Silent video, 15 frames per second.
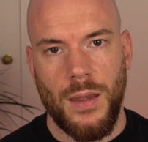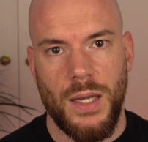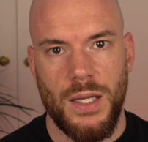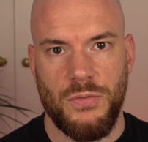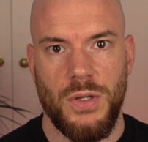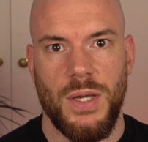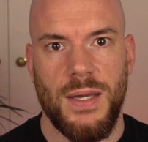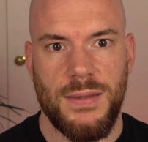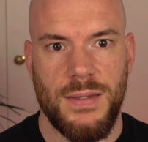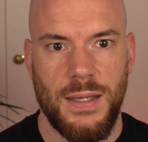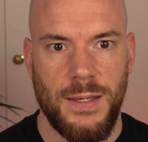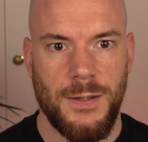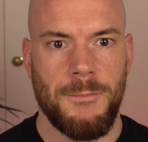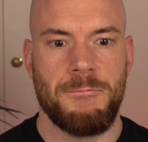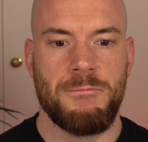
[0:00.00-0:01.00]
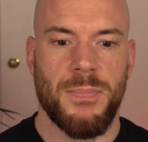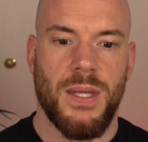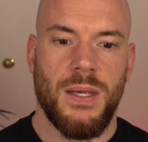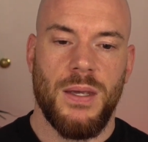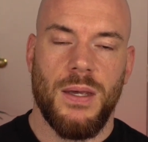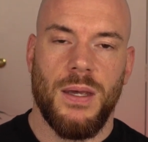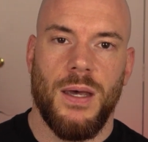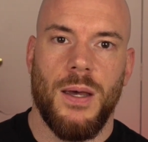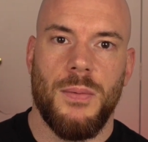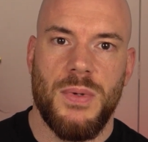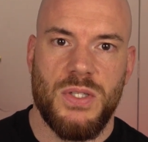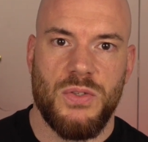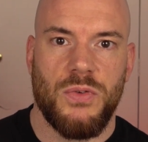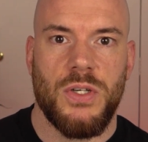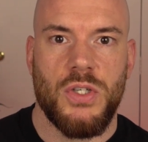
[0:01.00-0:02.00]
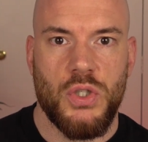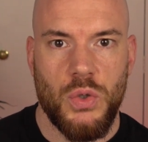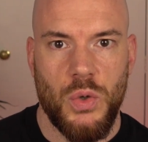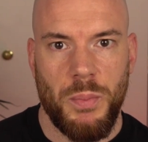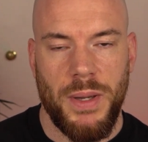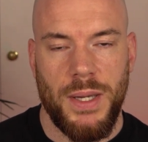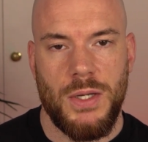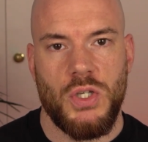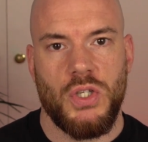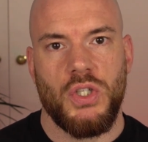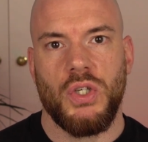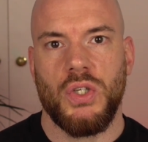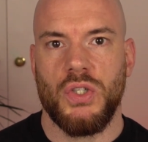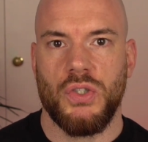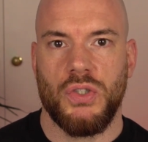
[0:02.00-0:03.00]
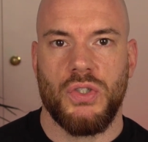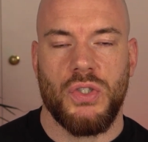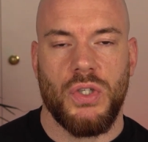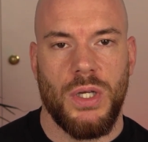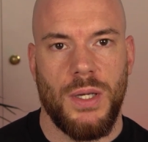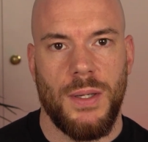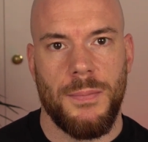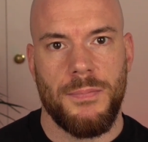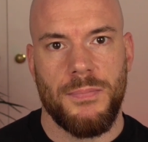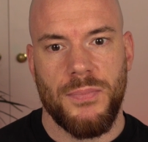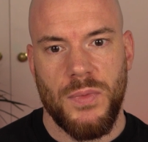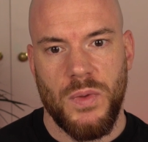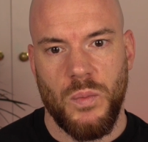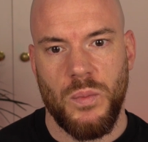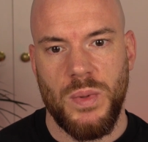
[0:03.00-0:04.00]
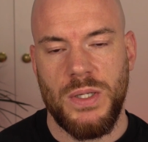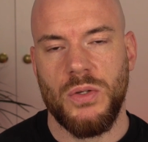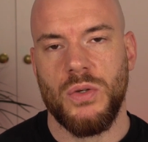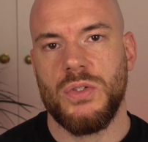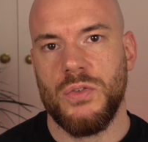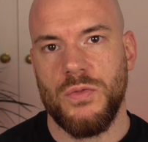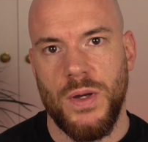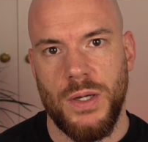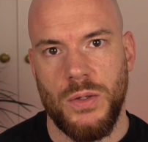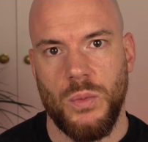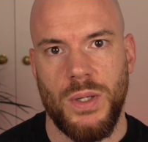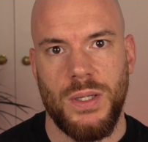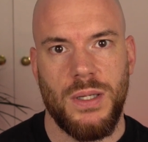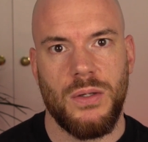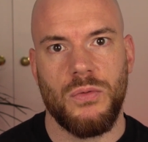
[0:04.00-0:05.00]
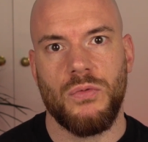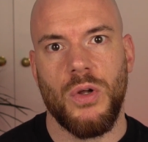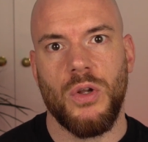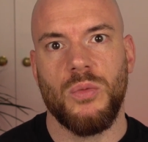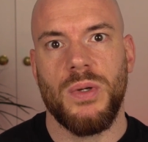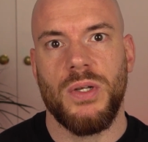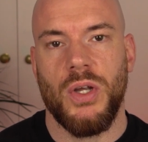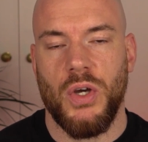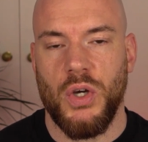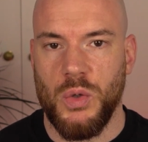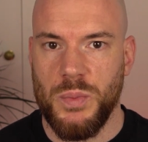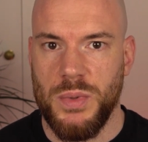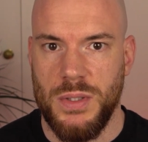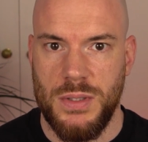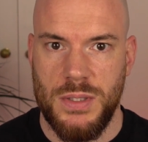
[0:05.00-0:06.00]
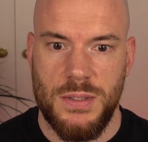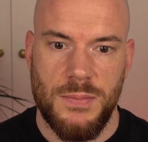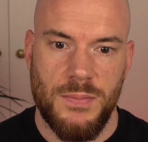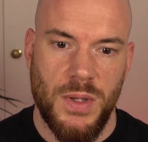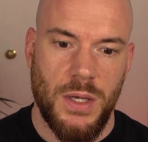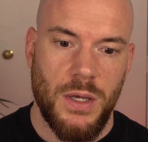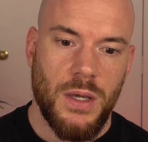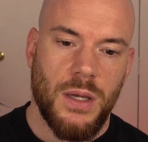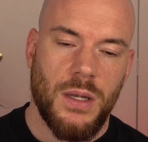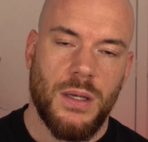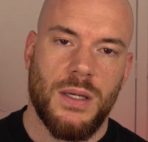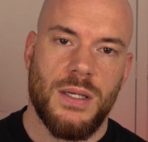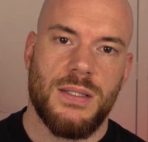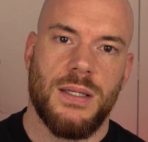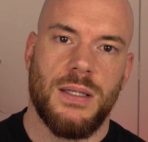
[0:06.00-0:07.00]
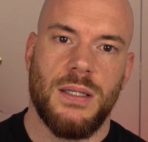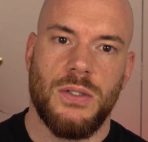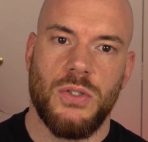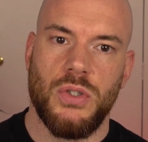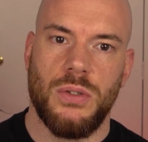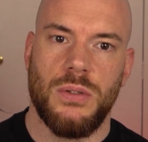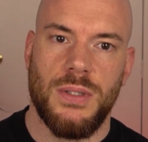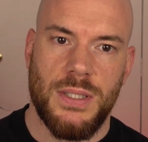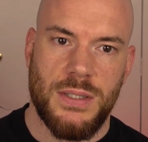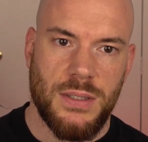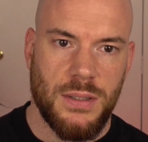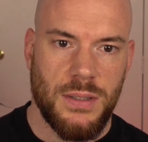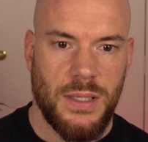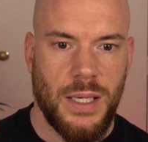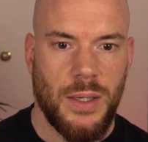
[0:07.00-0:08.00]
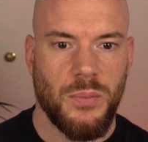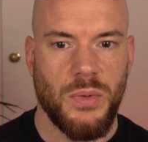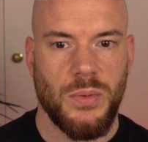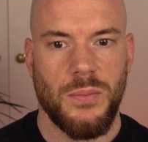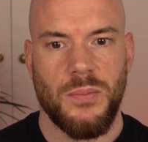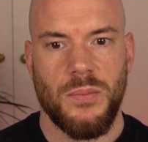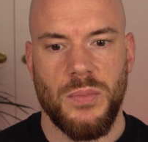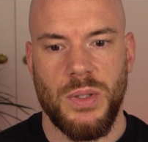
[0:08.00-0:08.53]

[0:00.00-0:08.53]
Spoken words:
And if you head there, it's a very short page. You can just be notified when enrollment opens. Like I said, in June, that's going to happen.